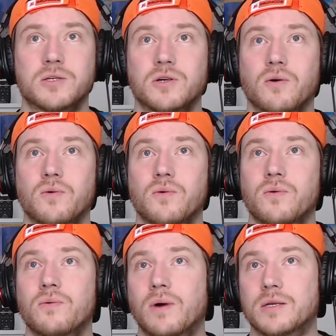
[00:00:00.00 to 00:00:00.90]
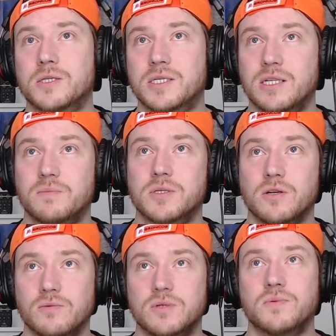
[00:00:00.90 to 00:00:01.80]
So While She Sleeps,
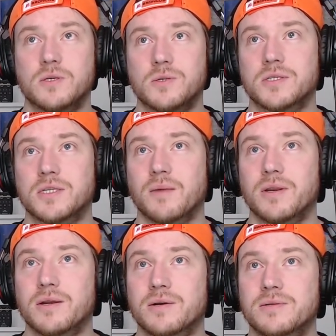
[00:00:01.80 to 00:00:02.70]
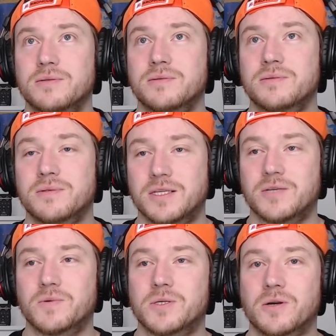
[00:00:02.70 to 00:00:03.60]
Nervous featuring Simon Neil. Let's see
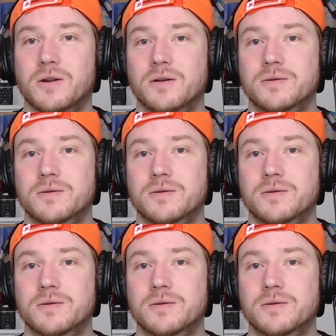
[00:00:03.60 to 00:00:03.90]
what you got.